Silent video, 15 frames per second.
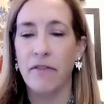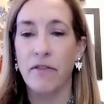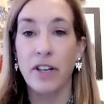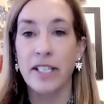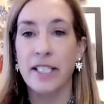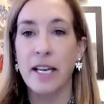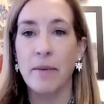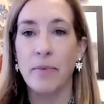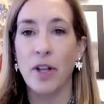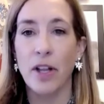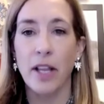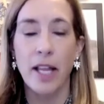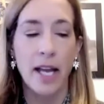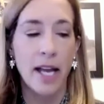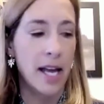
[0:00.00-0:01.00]
For
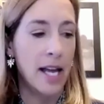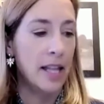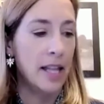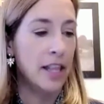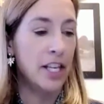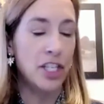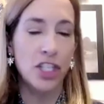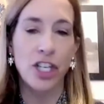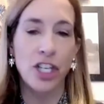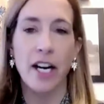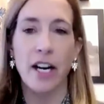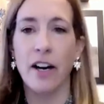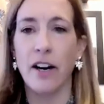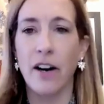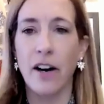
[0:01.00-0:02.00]
example, the
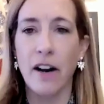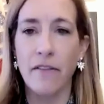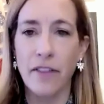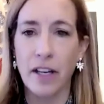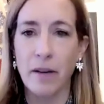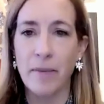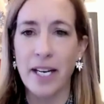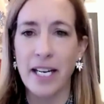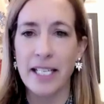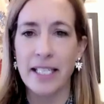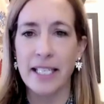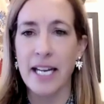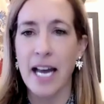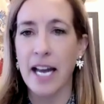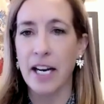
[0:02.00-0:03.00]
chair of the committee
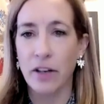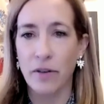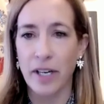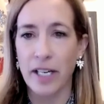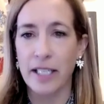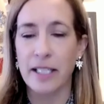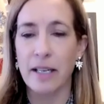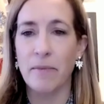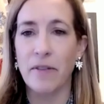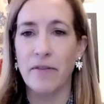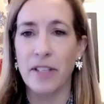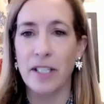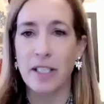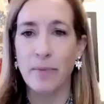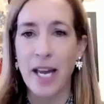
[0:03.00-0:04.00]
did not agree to some
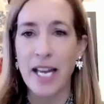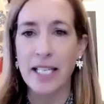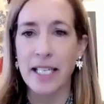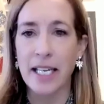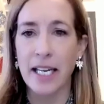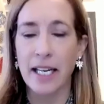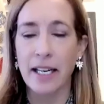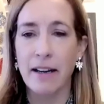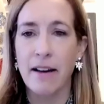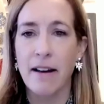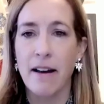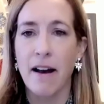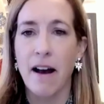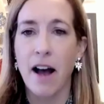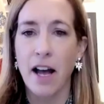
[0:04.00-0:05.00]
of the spending
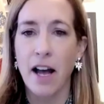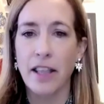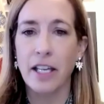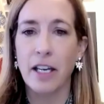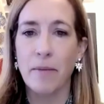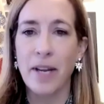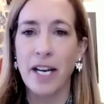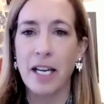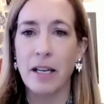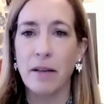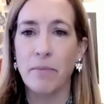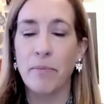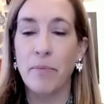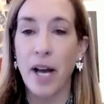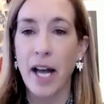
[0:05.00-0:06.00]
on the
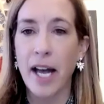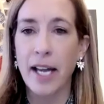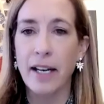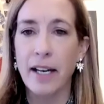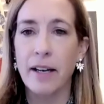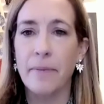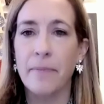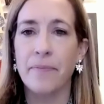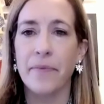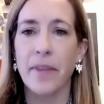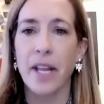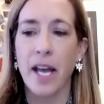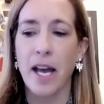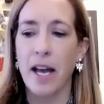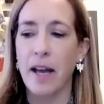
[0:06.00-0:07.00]
committee, but
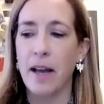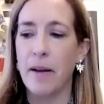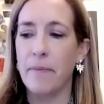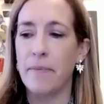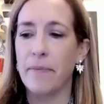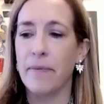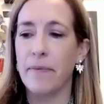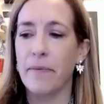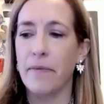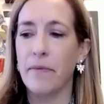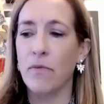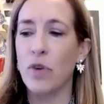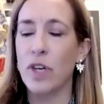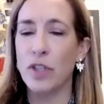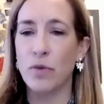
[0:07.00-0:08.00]

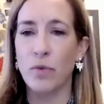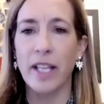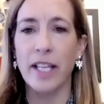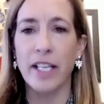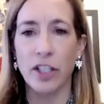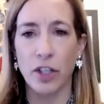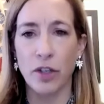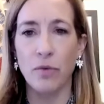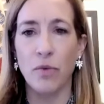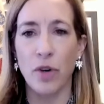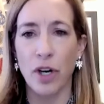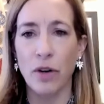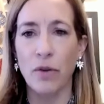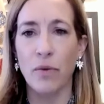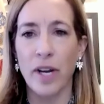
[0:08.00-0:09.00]
was willing to
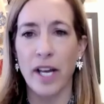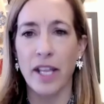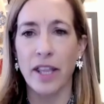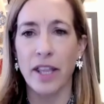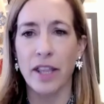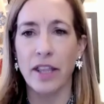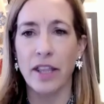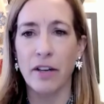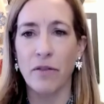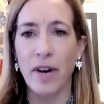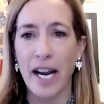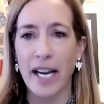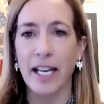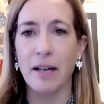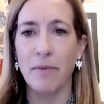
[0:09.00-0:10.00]
work with the
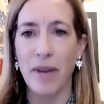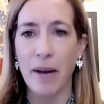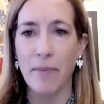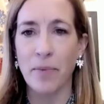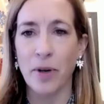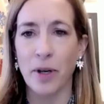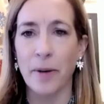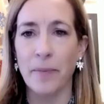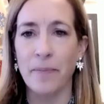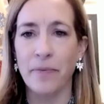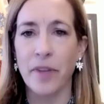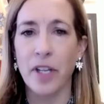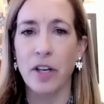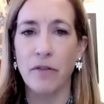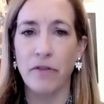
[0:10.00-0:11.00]
ranking member,
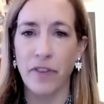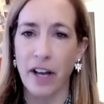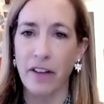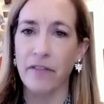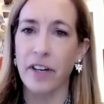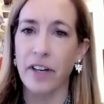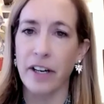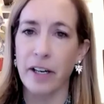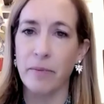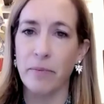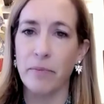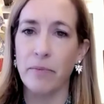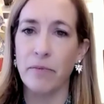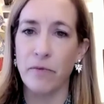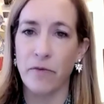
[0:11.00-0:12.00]
who felt
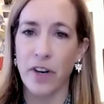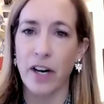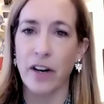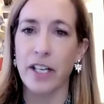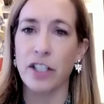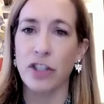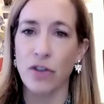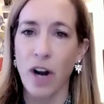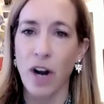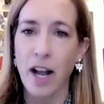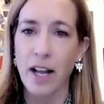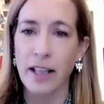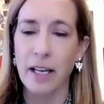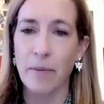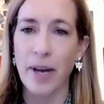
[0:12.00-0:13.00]
very, very strongly